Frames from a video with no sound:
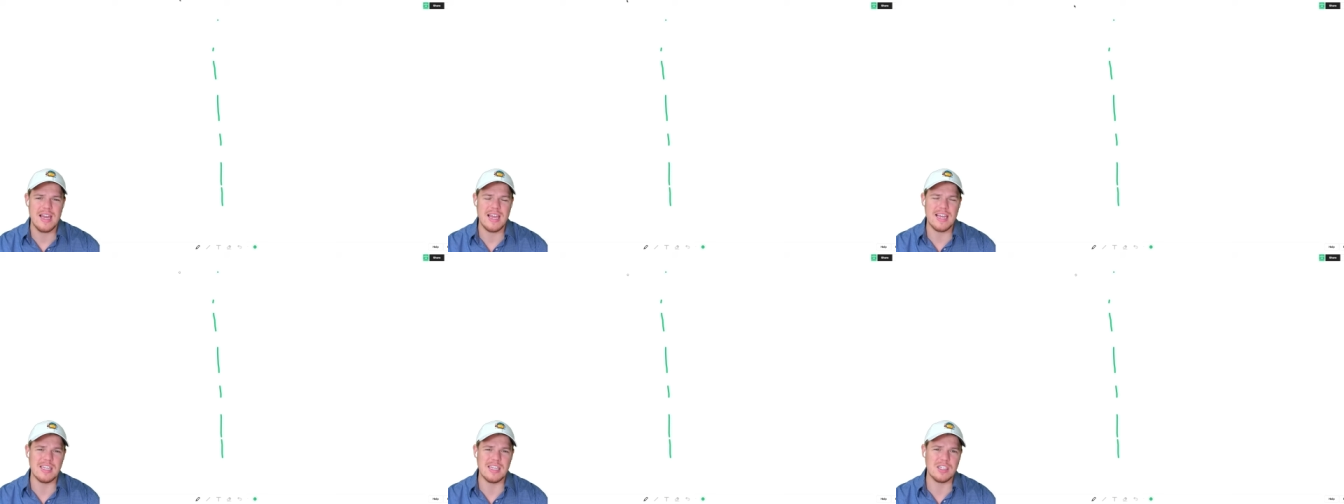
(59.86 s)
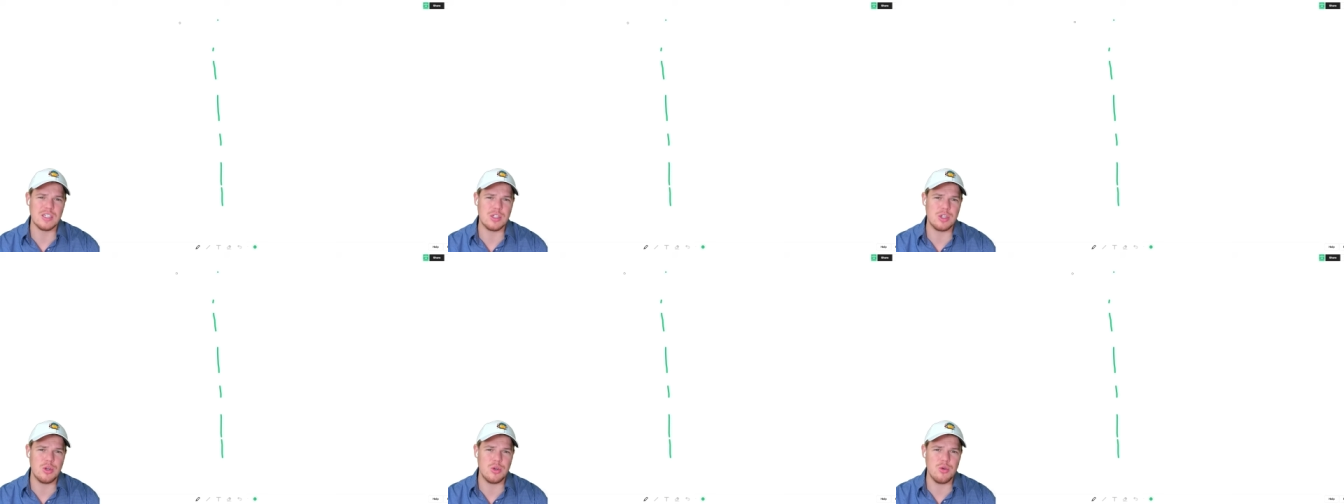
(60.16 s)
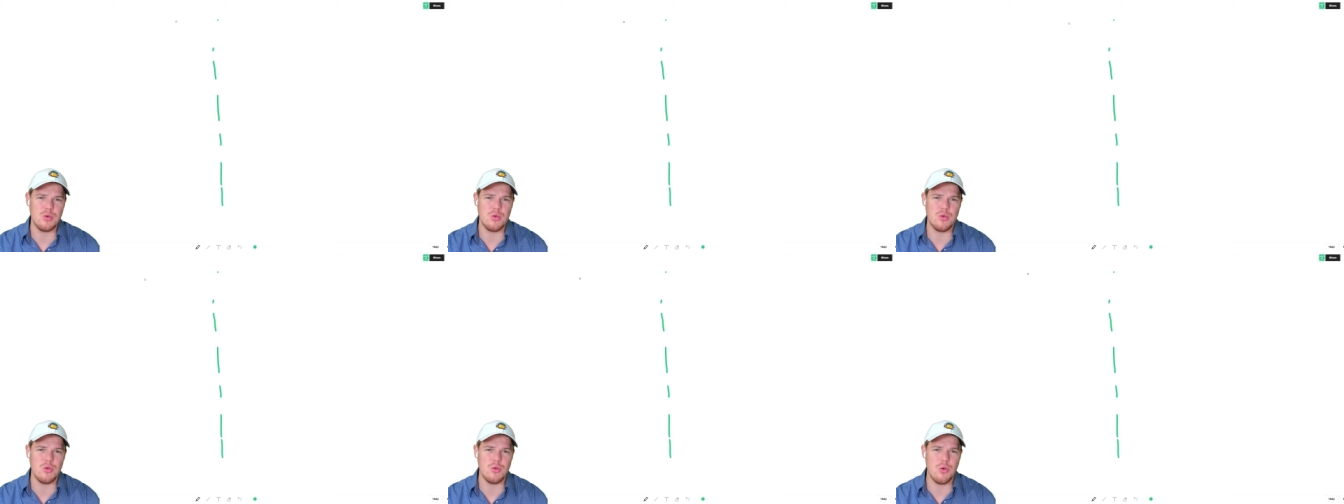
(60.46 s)
is
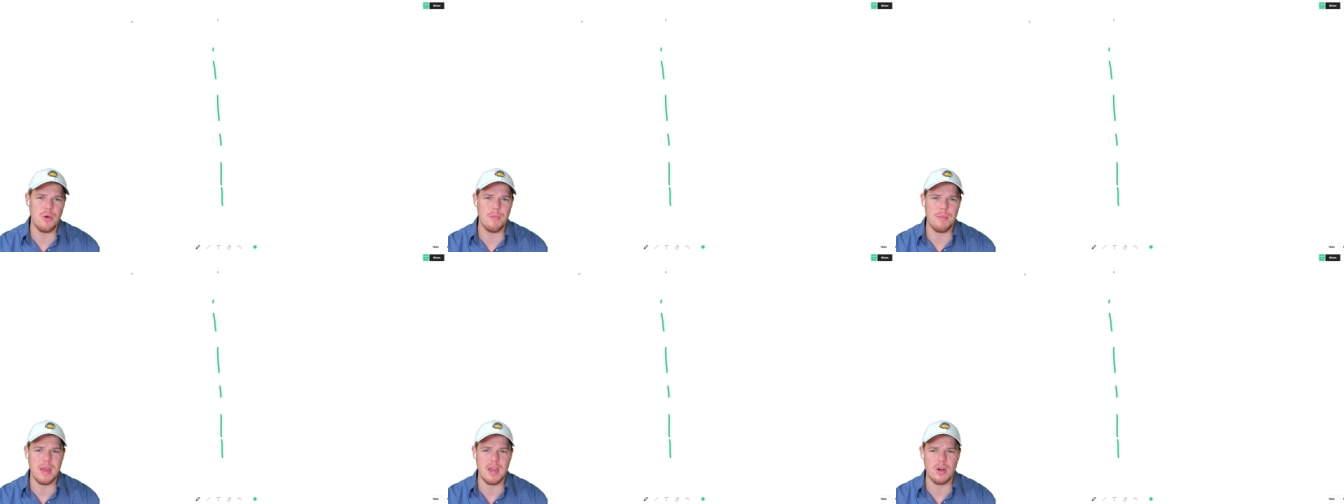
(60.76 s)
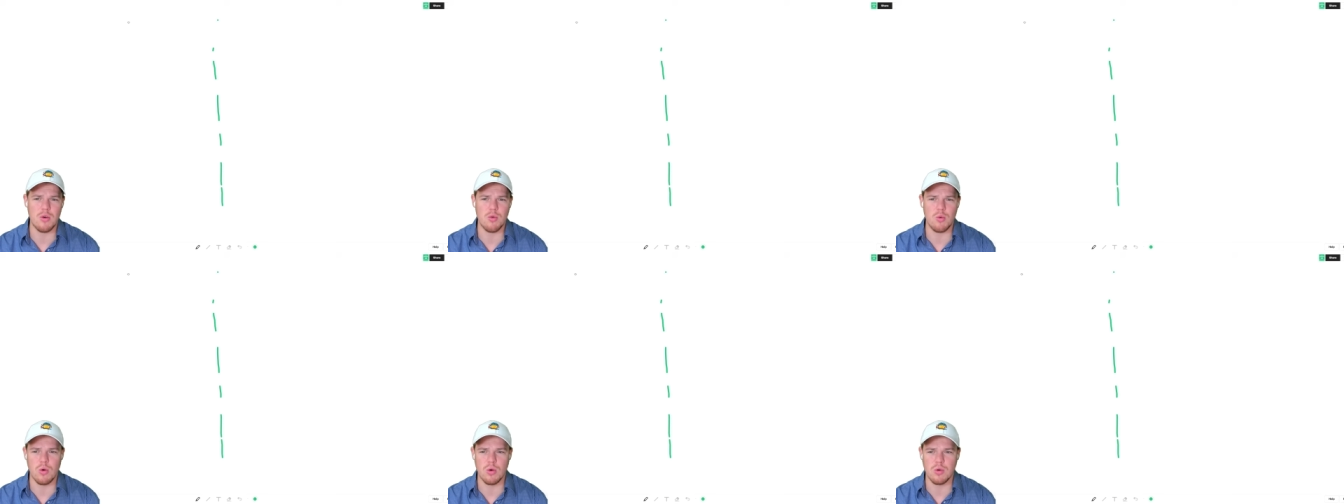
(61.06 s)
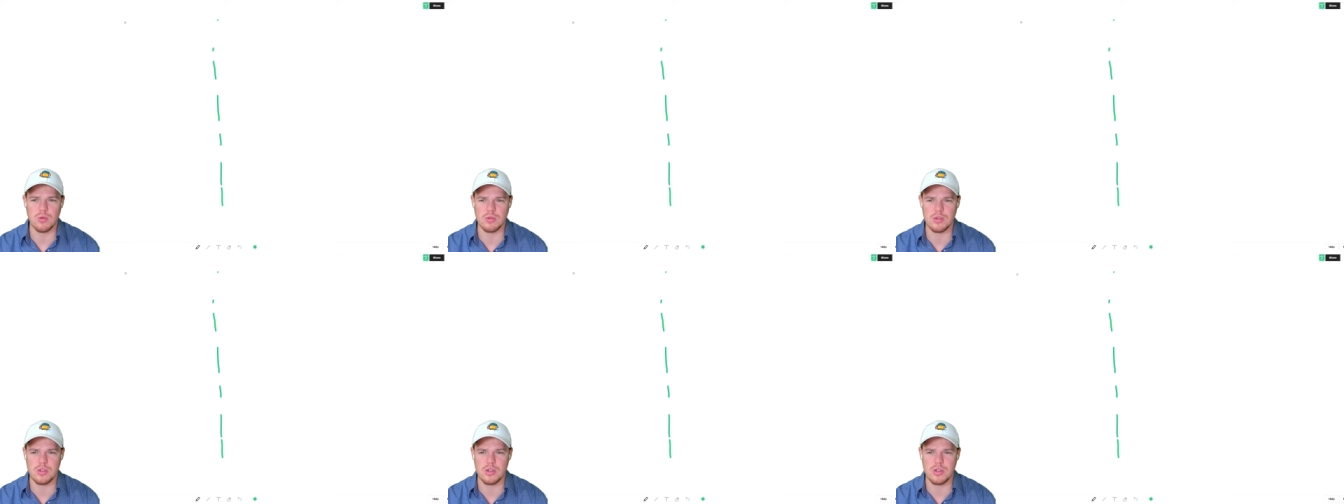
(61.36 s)
two main
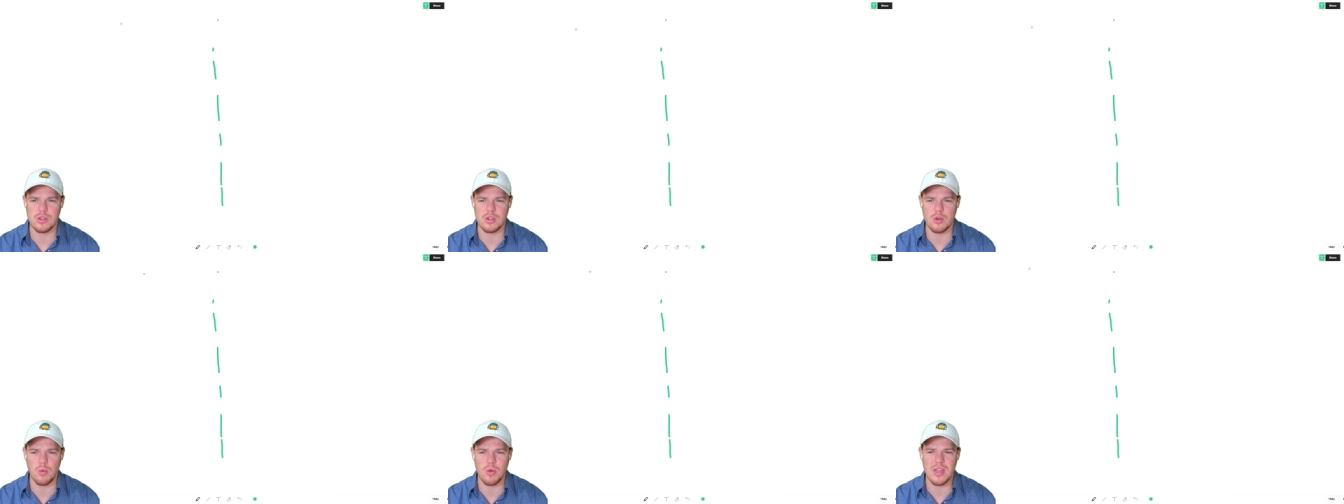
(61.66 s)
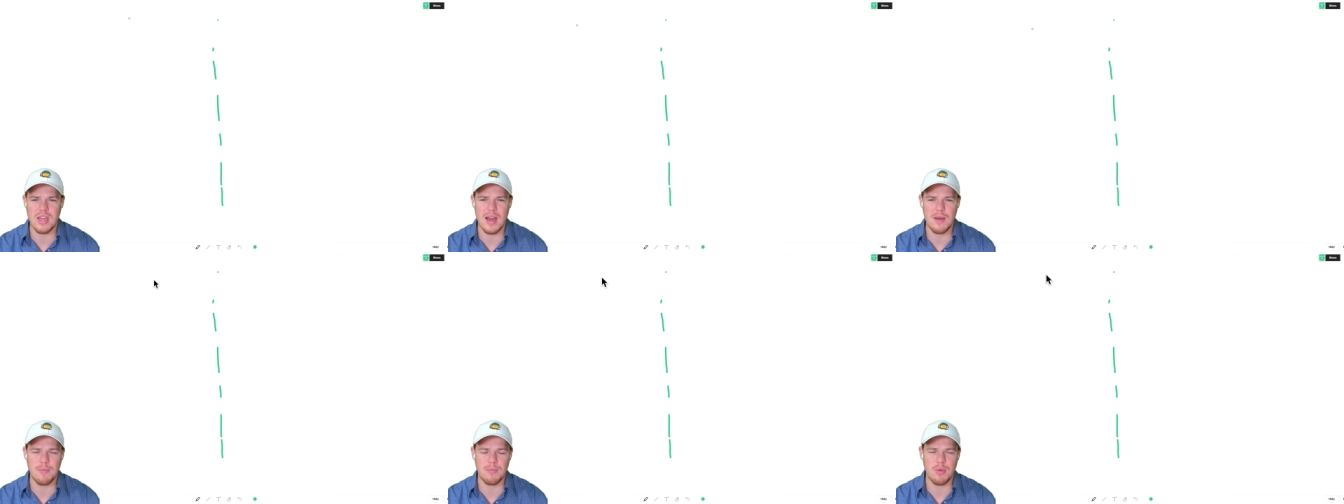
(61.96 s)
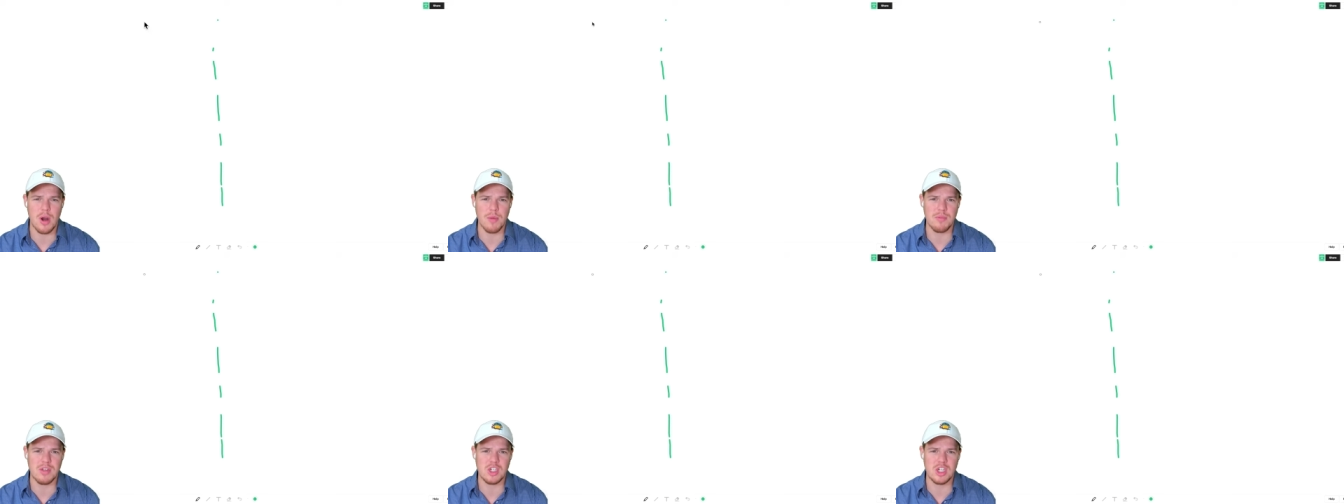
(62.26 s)
roles. So we got
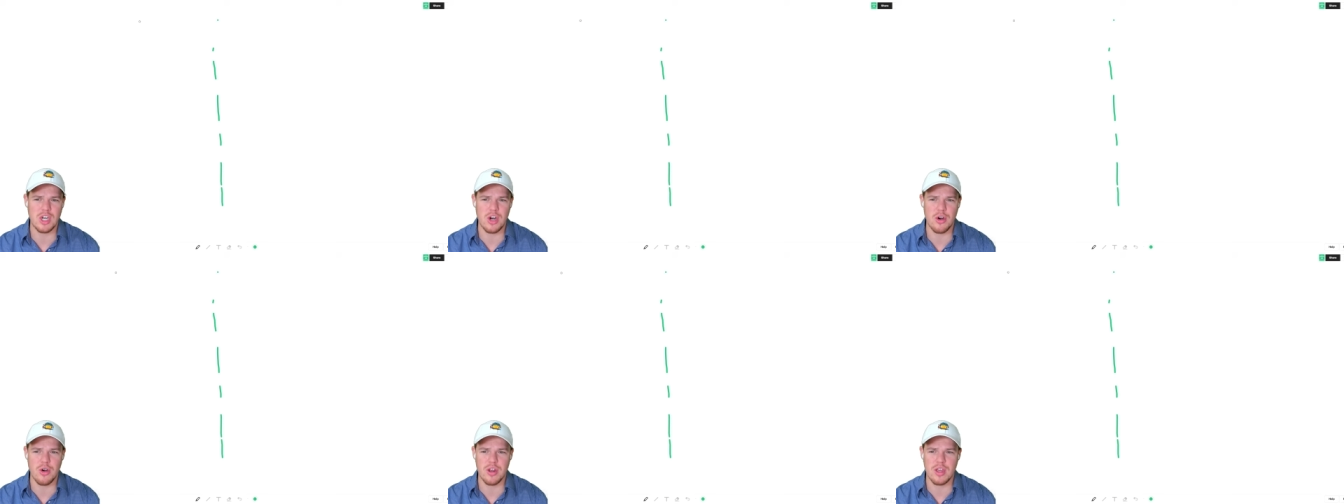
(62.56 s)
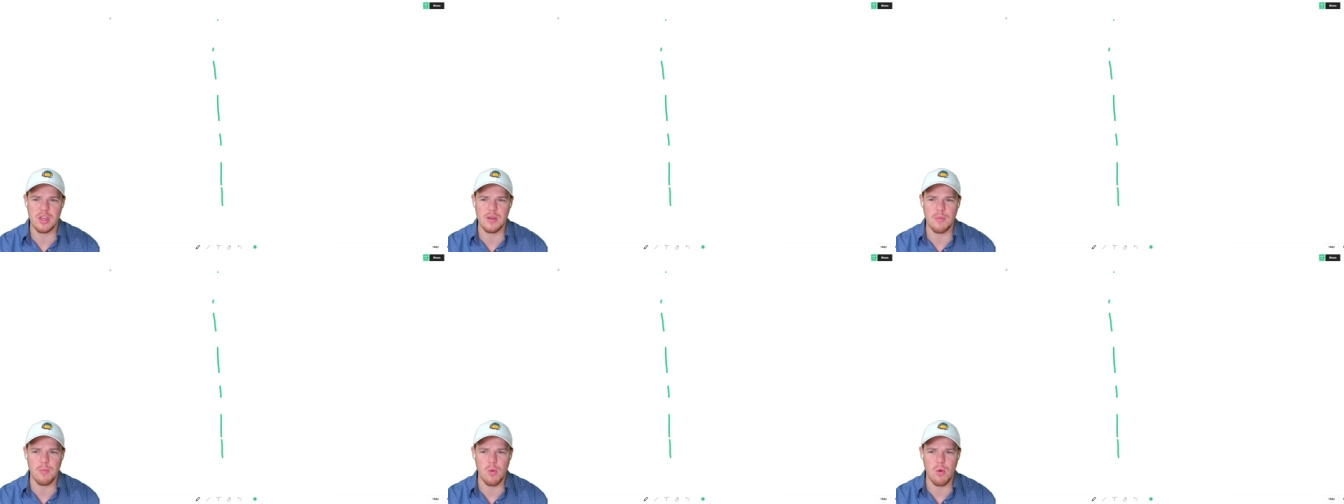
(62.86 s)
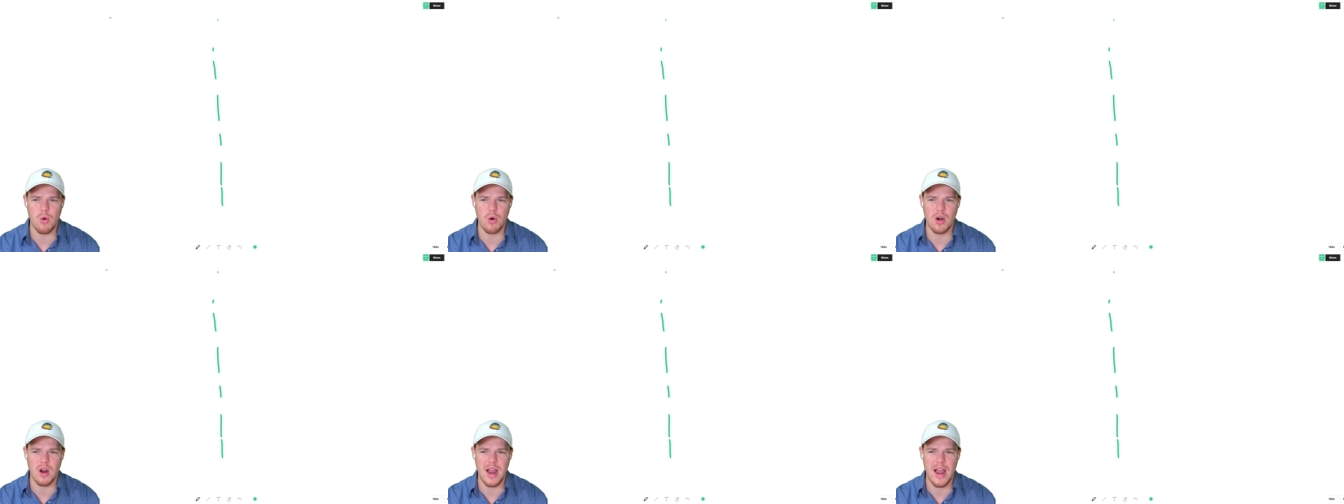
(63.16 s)
prompt engineering
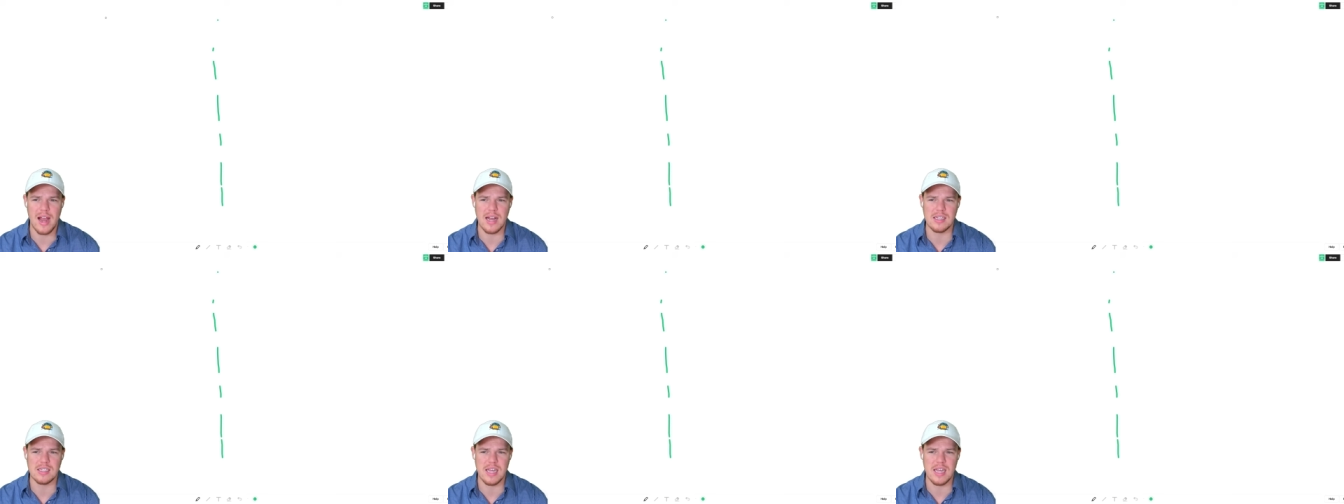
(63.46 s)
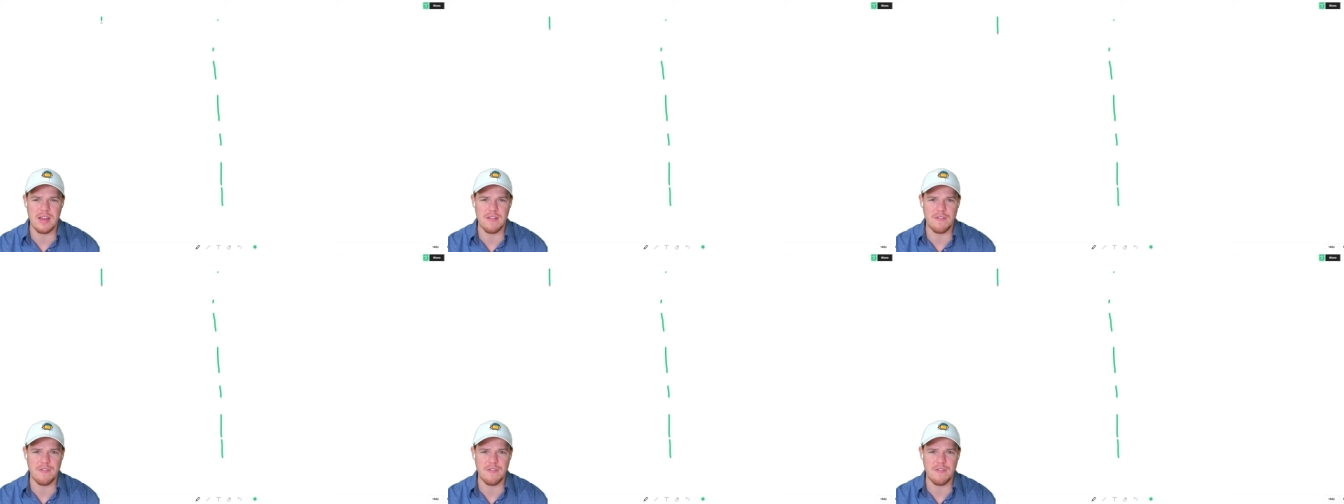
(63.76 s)
more as a